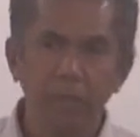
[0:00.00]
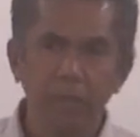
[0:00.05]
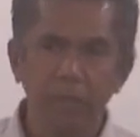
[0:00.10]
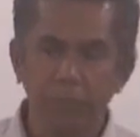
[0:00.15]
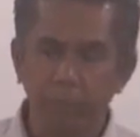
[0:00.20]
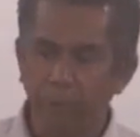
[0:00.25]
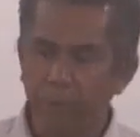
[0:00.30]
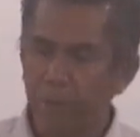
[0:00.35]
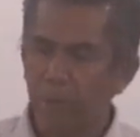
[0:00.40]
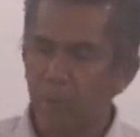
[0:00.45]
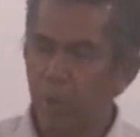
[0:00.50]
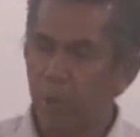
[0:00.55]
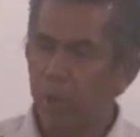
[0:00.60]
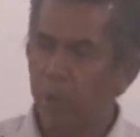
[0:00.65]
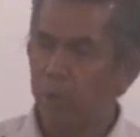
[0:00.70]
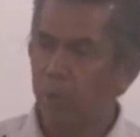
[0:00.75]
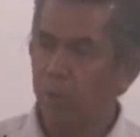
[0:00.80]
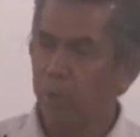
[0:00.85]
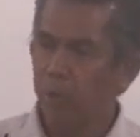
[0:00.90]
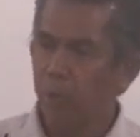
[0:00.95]
especially we
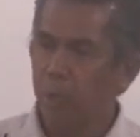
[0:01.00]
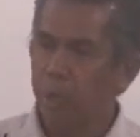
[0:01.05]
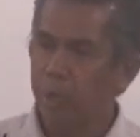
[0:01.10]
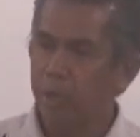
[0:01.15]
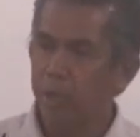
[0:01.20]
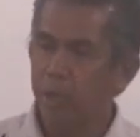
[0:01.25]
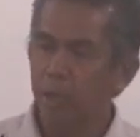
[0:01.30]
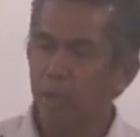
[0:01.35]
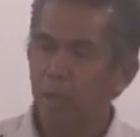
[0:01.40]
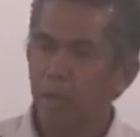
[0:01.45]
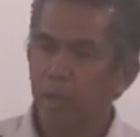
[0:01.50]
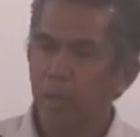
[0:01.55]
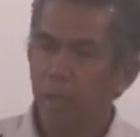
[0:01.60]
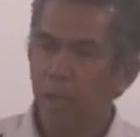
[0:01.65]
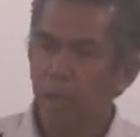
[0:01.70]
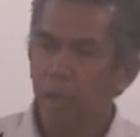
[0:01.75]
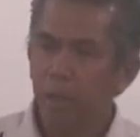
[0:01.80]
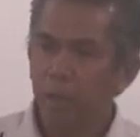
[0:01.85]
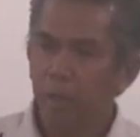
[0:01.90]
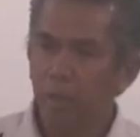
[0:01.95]
are doing
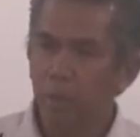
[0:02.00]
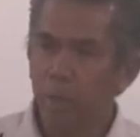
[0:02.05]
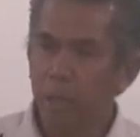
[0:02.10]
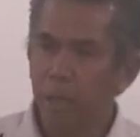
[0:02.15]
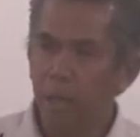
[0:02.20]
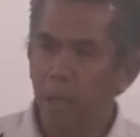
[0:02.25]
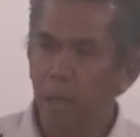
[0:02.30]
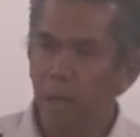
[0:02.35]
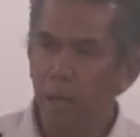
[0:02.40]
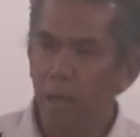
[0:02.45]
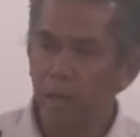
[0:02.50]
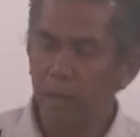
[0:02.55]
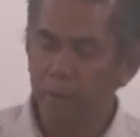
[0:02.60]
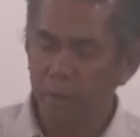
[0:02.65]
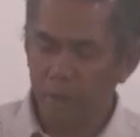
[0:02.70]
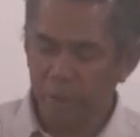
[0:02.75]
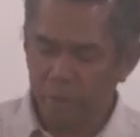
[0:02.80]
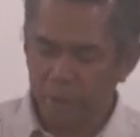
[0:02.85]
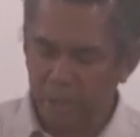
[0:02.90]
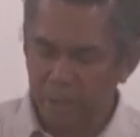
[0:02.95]

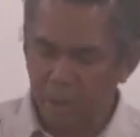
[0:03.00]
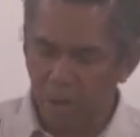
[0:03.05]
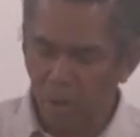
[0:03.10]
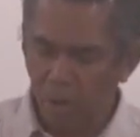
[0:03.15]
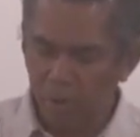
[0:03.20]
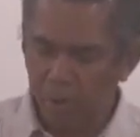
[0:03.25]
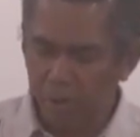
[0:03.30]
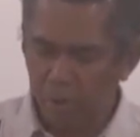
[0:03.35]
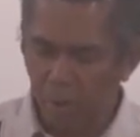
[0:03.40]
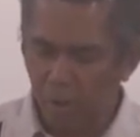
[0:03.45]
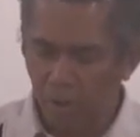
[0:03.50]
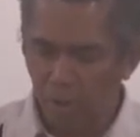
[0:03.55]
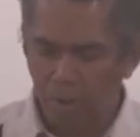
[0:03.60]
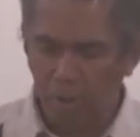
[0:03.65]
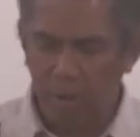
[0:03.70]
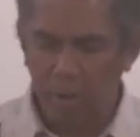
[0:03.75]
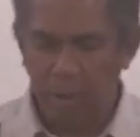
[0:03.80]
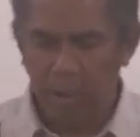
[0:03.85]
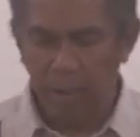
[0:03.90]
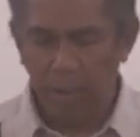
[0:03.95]
this study also
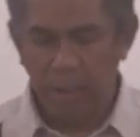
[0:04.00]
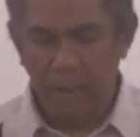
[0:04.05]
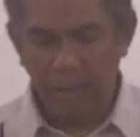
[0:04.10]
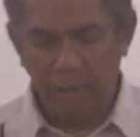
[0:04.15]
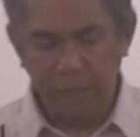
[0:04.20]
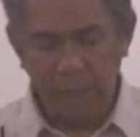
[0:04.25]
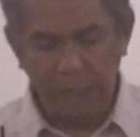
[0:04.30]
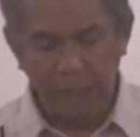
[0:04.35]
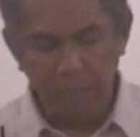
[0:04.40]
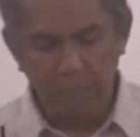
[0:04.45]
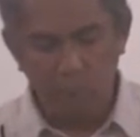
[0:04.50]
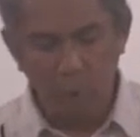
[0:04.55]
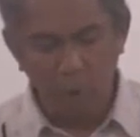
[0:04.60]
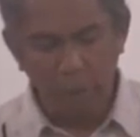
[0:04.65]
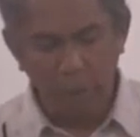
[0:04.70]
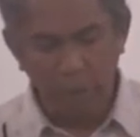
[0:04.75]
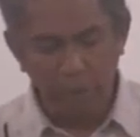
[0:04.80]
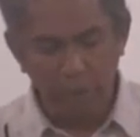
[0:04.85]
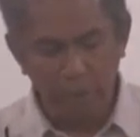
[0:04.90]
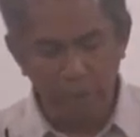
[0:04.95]
on Sunday
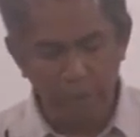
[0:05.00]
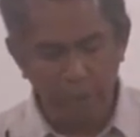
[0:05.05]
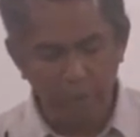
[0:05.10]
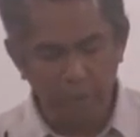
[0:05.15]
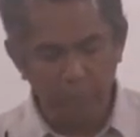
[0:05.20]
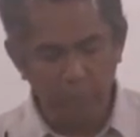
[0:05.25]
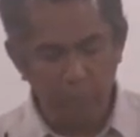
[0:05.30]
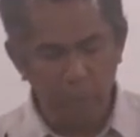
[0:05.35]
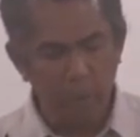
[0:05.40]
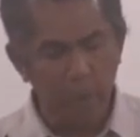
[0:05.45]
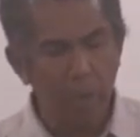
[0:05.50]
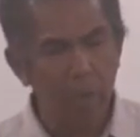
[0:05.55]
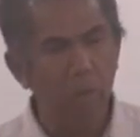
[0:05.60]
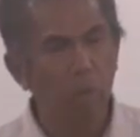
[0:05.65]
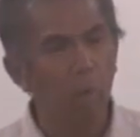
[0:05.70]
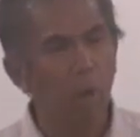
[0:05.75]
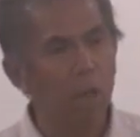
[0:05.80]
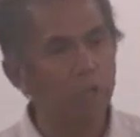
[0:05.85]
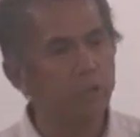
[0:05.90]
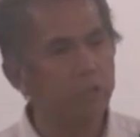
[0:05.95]
mornings. If you are
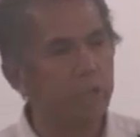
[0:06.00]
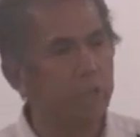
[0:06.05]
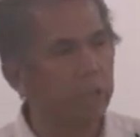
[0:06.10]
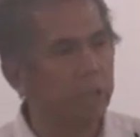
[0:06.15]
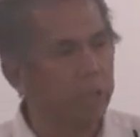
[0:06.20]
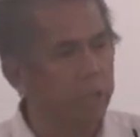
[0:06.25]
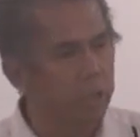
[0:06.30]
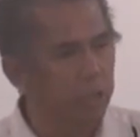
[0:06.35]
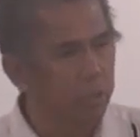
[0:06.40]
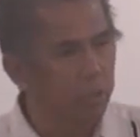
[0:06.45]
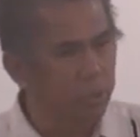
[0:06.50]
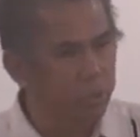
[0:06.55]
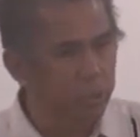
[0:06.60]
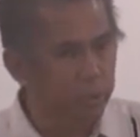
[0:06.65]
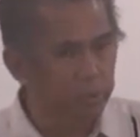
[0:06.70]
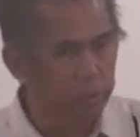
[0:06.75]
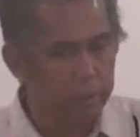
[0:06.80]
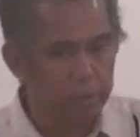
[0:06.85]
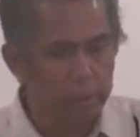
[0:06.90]
watching the news,